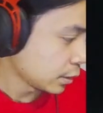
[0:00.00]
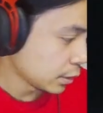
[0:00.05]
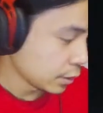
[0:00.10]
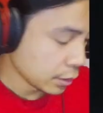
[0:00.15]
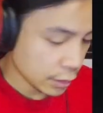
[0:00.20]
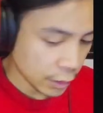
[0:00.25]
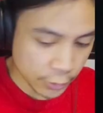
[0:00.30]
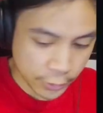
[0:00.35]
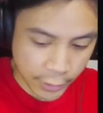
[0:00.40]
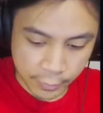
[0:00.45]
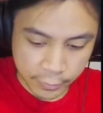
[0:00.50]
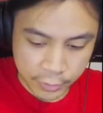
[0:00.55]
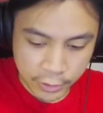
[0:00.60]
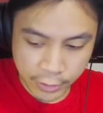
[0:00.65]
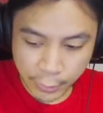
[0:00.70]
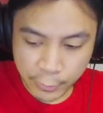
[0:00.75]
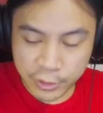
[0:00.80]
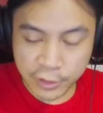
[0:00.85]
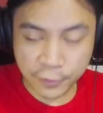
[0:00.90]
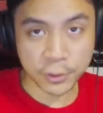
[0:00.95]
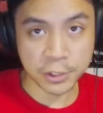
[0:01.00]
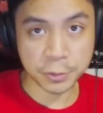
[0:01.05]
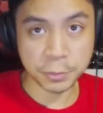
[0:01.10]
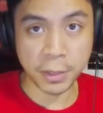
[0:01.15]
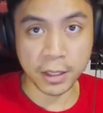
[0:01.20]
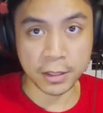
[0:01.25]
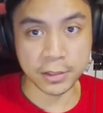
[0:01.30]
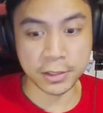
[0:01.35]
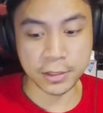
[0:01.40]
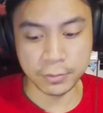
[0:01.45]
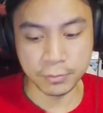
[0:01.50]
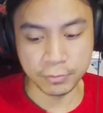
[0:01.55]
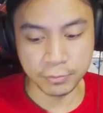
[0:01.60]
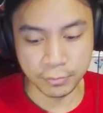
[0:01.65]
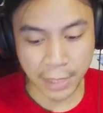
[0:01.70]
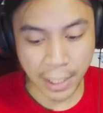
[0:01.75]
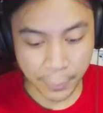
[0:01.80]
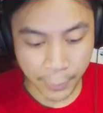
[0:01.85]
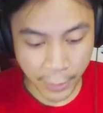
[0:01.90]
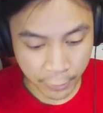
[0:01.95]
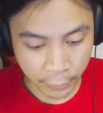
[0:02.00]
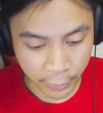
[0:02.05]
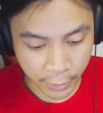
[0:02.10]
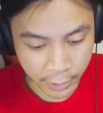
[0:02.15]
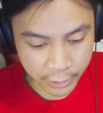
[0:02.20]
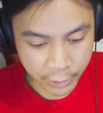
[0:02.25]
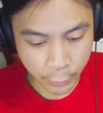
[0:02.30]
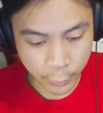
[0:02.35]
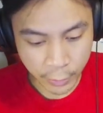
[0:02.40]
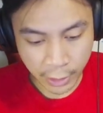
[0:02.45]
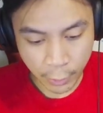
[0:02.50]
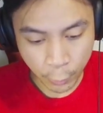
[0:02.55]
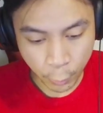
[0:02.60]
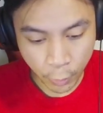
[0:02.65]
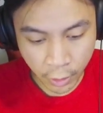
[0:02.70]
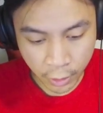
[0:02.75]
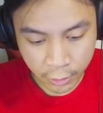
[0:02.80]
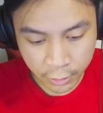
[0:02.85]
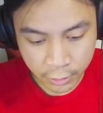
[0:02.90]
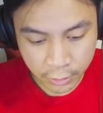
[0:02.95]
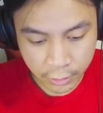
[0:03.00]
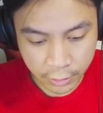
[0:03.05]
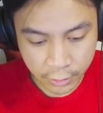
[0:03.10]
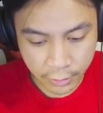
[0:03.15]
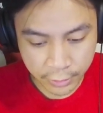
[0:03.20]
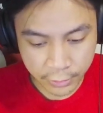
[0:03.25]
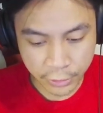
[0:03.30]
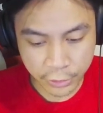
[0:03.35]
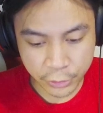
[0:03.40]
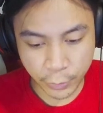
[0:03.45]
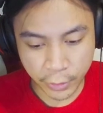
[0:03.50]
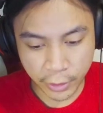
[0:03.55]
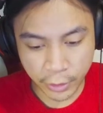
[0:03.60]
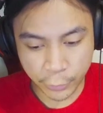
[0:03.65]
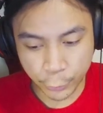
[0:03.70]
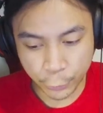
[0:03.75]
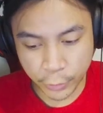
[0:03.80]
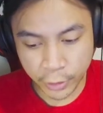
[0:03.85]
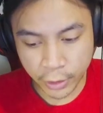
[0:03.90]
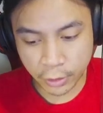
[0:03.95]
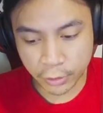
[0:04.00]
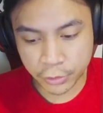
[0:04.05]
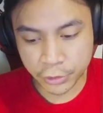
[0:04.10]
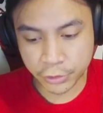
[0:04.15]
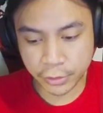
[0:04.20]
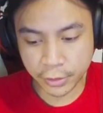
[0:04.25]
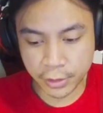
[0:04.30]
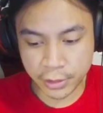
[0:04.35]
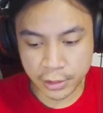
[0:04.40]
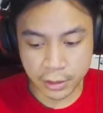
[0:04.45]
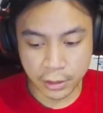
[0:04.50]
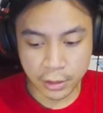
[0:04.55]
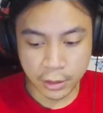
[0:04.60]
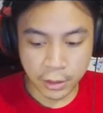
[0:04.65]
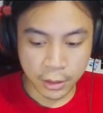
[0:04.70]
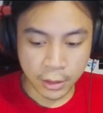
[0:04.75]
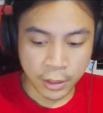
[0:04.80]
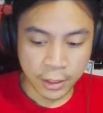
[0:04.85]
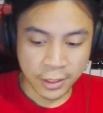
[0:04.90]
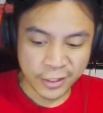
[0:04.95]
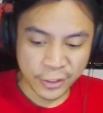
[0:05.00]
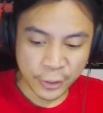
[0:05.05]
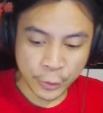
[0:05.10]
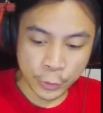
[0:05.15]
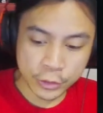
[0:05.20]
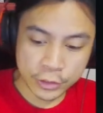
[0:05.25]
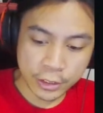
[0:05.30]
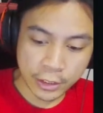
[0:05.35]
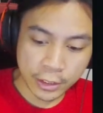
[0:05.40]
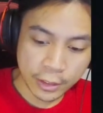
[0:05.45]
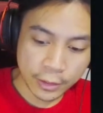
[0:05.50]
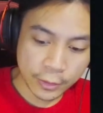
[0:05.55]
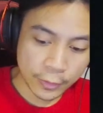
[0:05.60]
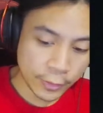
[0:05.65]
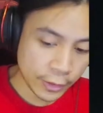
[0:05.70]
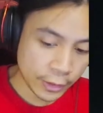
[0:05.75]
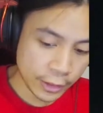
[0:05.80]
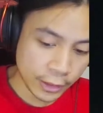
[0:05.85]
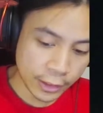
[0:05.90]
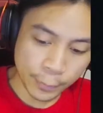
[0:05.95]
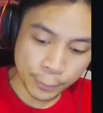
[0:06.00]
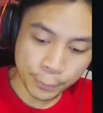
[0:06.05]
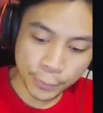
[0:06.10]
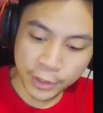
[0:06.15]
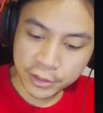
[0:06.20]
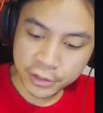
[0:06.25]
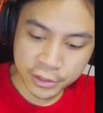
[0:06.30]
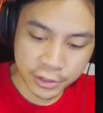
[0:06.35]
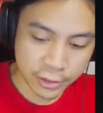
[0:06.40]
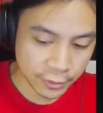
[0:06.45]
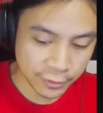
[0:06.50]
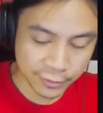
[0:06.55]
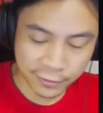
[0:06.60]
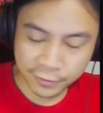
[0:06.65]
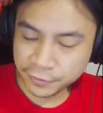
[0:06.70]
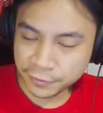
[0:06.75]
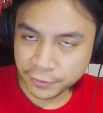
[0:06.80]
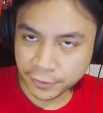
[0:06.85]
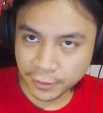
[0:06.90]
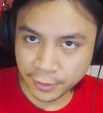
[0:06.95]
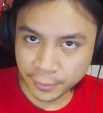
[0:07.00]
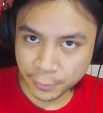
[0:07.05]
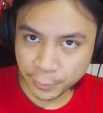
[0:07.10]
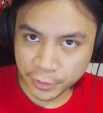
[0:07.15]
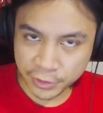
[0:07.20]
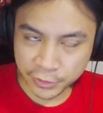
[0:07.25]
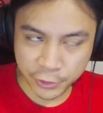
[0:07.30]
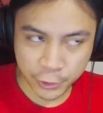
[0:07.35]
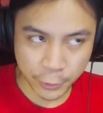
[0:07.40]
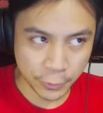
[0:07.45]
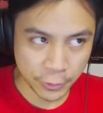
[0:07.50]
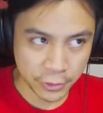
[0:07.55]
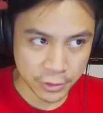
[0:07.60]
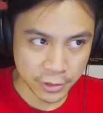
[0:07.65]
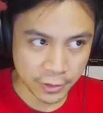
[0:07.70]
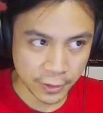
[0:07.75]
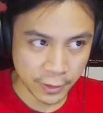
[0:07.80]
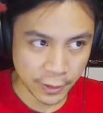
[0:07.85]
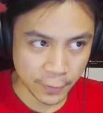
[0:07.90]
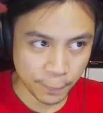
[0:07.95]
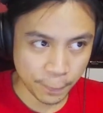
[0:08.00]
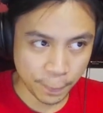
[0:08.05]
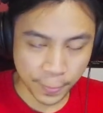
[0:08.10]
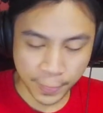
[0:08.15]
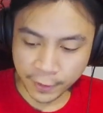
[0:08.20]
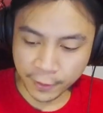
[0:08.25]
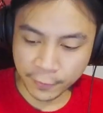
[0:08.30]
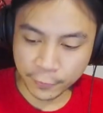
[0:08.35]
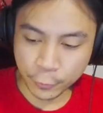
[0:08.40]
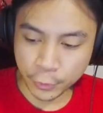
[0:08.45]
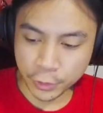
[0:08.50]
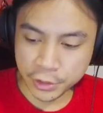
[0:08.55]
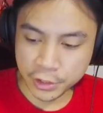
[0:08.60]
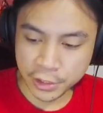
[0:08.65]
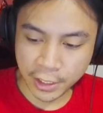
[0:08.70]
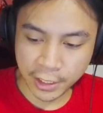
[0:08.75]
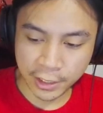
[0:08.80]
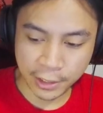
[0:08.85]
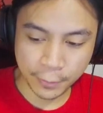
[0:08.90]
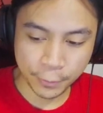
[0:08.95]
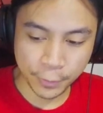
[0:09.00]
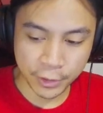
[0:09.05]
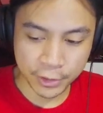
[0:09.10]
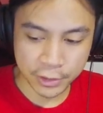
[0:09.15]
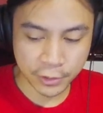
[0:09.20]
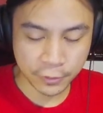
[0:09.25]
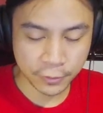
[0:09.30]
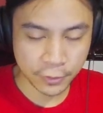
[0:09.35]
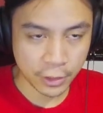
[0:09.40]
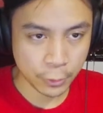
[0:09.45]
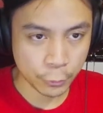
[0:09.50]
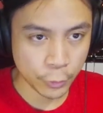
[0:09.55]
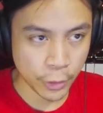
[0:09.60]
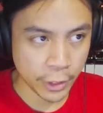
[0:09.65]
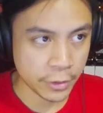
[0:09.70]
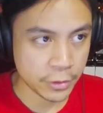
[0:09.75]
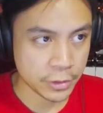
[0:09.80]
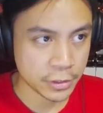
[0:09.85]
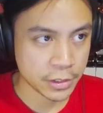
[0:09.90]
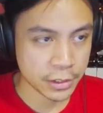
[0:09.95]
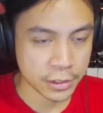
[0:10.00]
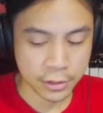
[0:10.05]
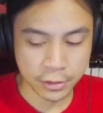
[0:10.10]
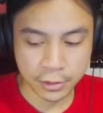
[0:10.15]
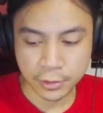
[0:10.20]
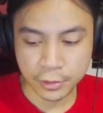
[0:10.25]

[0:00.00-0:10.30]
Okay, so that was the first box. Not bad, right? So we got one collector's rare, 3 ultras. There's a bunch of supers, of course, and a bunch of rares.